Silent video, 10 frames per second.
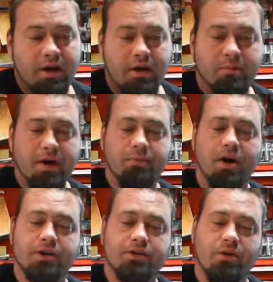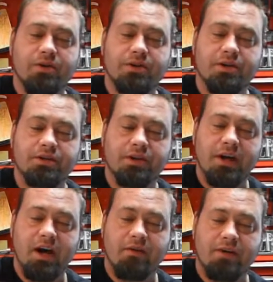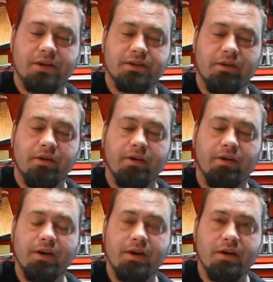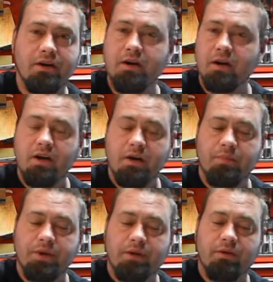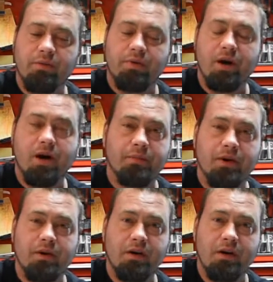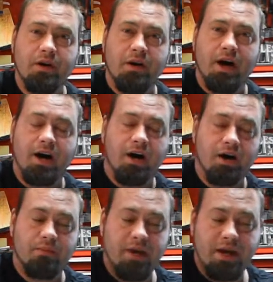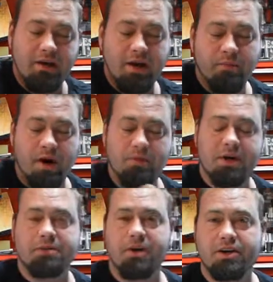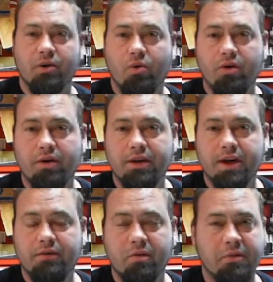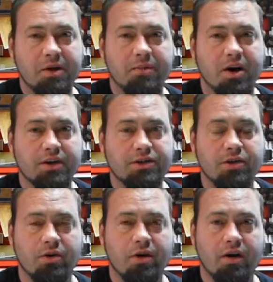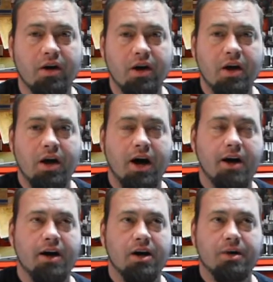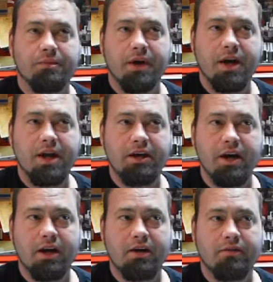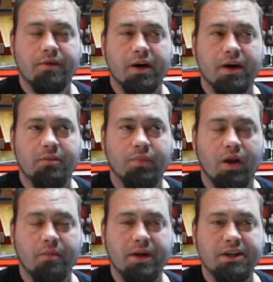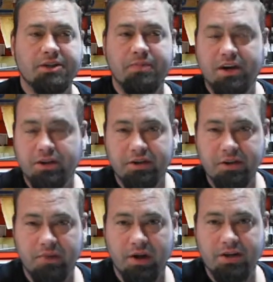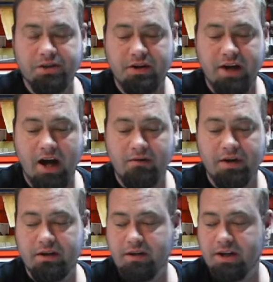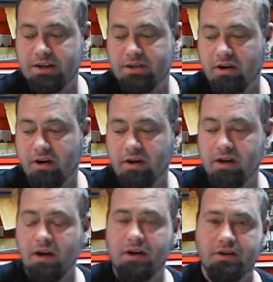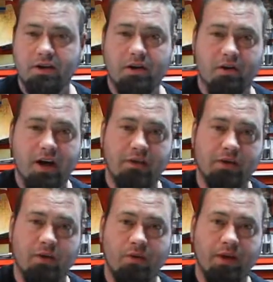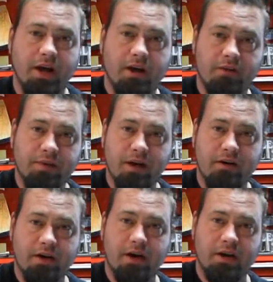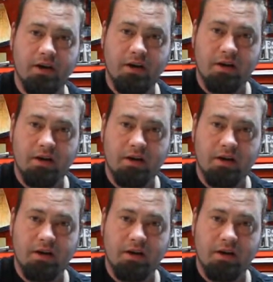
the big box stores usually have this clear cleaner, but the clear primer, it might be a special order thing from a big box store. Any kind of plumbing specialty place should have it in stock, so you don't have to order that off the internet.